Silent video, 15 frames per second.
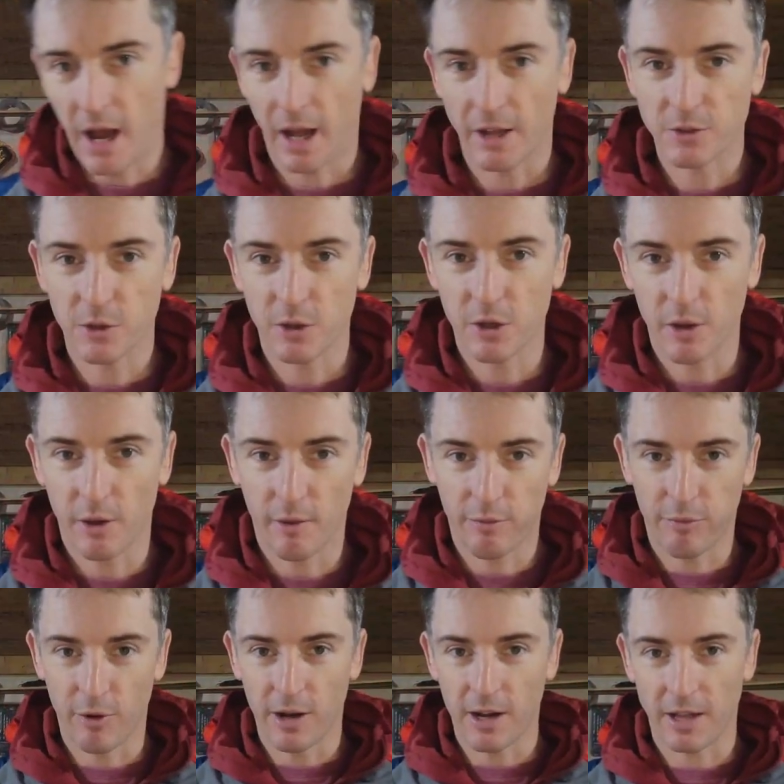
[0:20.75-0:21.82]
as a
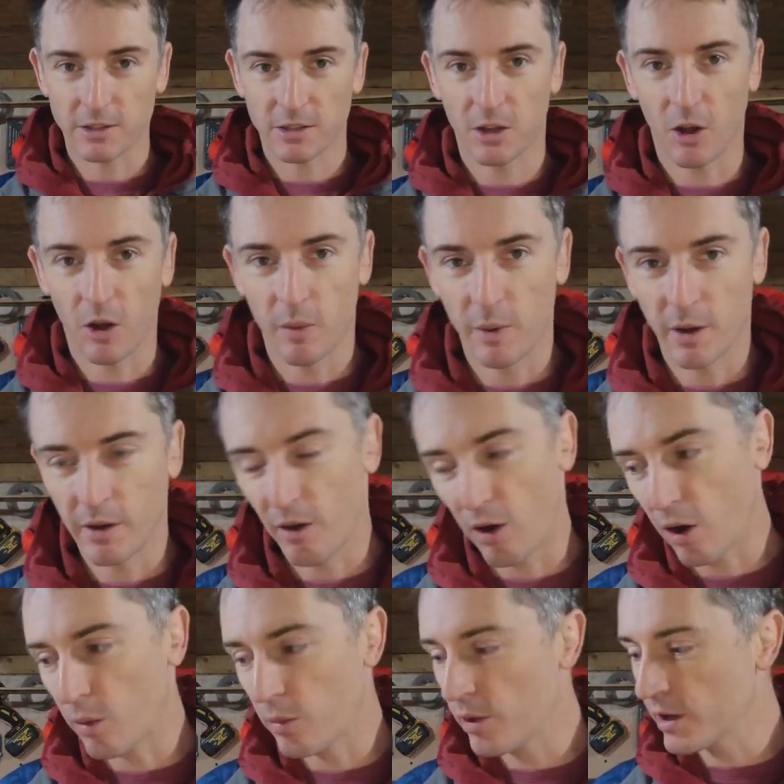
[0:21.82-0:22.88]
freelance climbing
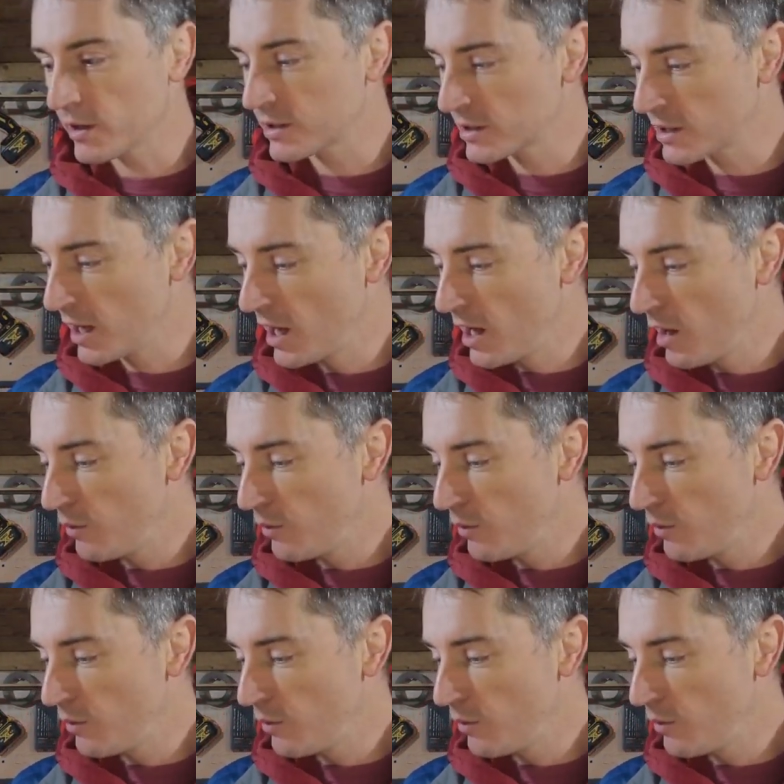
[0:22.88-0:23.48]
arborist